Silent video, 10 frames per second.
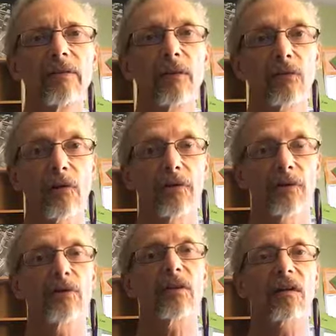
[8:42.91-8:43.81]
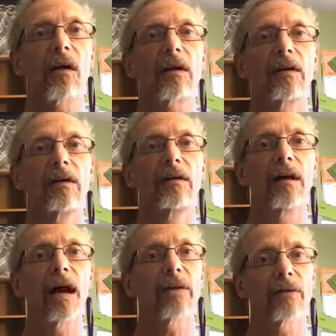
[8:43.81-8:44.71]
the Soviet Union car
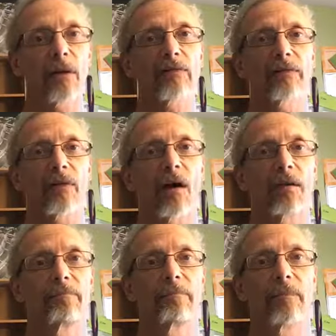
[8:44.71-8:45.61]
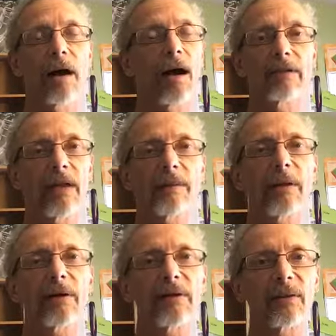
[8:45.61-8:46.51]
and the Russian car, uh, and, and the
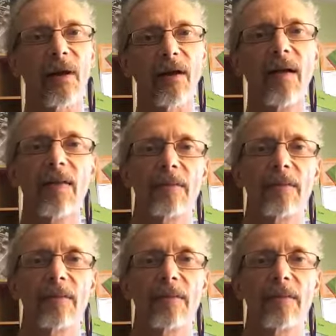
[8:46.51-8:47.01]
American car.